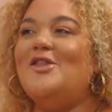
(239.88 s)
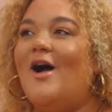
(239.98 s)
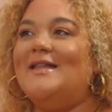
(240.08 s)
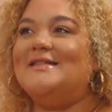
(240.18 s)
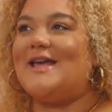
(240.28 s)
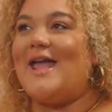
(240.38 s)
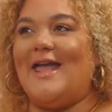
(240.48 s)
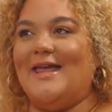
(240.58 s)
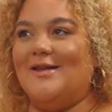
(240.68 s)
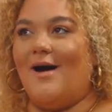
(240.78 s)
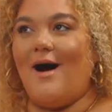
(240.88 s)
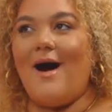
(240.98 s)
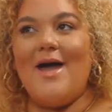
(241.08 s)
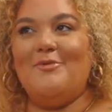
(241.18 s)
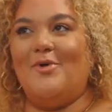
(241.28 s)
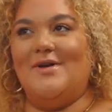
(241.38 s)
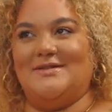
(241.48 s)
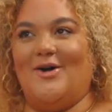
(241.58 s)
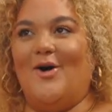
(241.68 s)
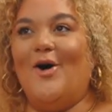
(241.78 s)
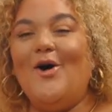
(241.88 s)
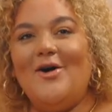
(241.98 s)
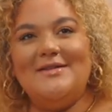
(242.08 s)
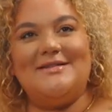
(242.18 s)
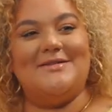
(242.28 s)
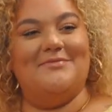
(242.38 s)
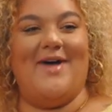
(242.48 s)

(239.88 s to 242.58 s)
at 19, I was a hot